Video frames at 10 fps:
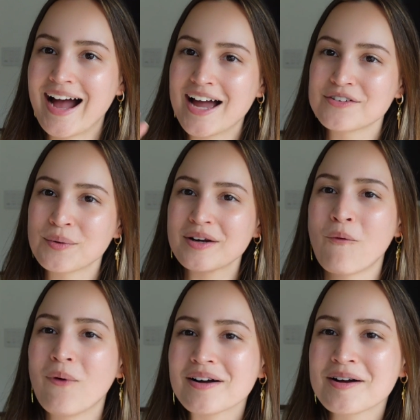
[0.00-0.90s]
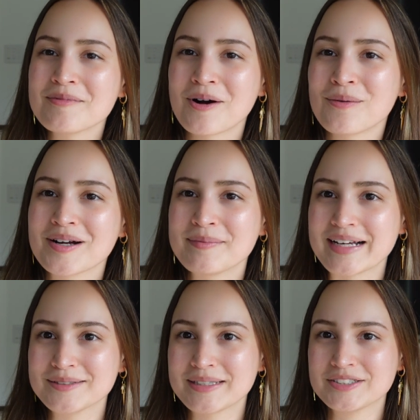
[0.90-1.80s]
Hi everyone, welcome
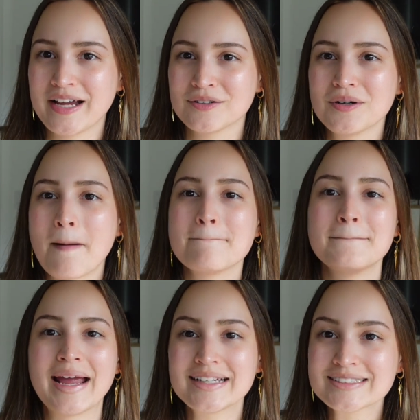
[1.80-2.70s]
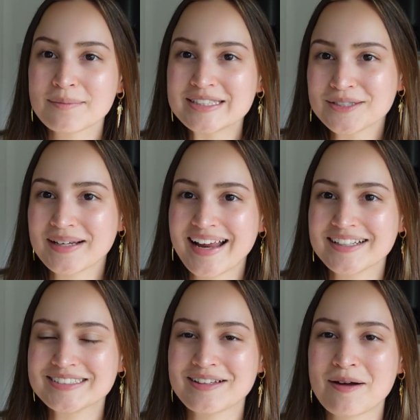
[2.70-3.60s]
back to my channel. May is coming to an
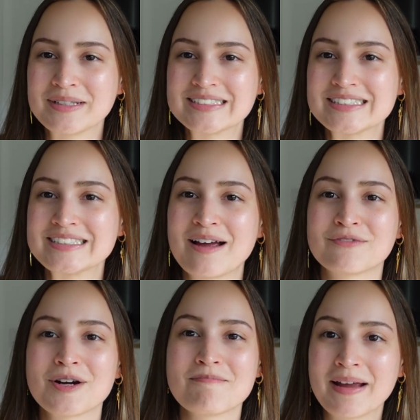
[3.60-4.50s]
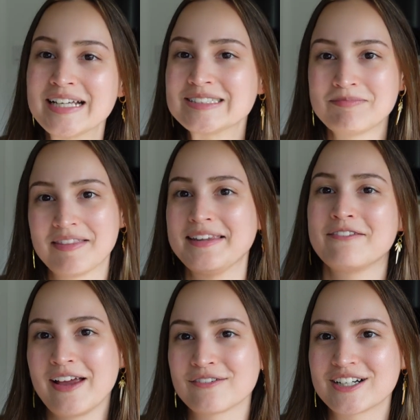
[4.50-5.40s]
end, so that means it's time for May's monthly
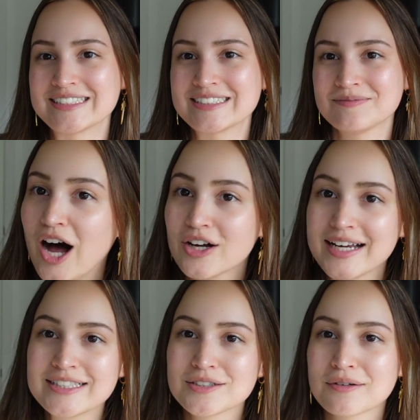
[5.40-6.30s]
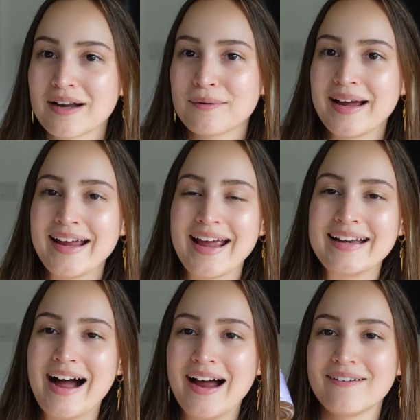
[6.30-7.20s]
favorites. I'll get into it right away, and
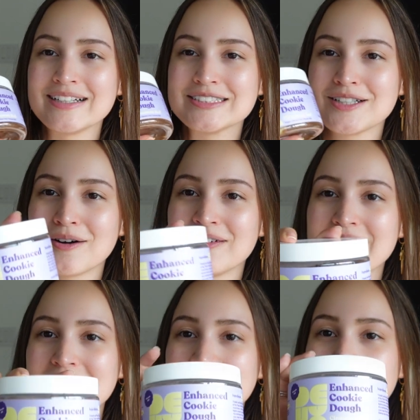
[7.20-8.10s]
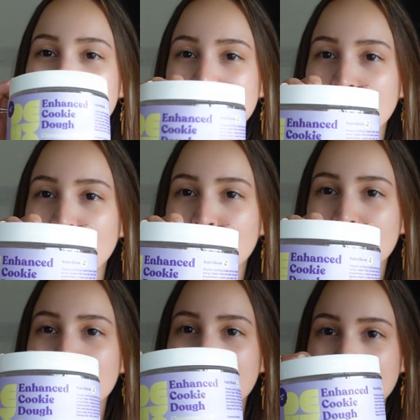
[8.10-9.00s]
I want to start with the
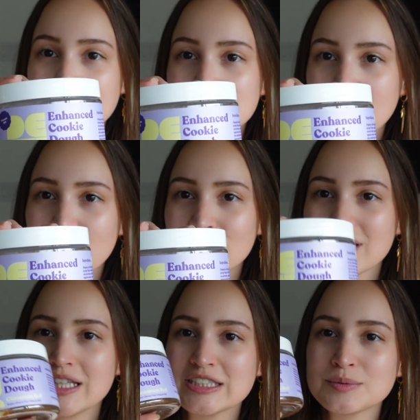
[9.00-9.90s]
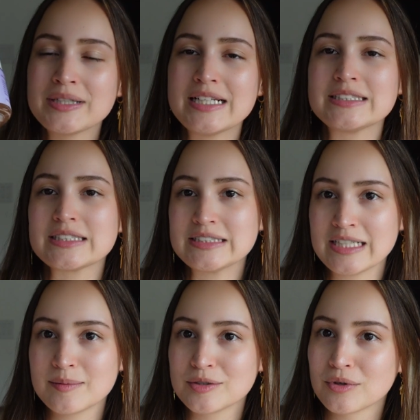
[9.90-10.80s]
DEUX cookie dough. This one is the
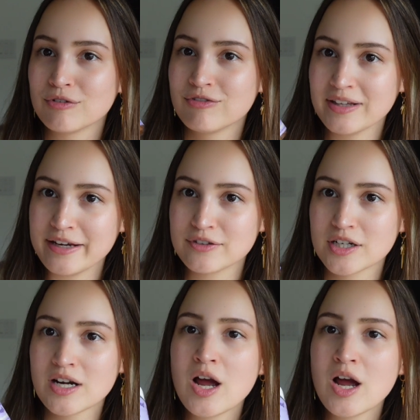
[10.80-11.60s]
cinnamon roll flavor,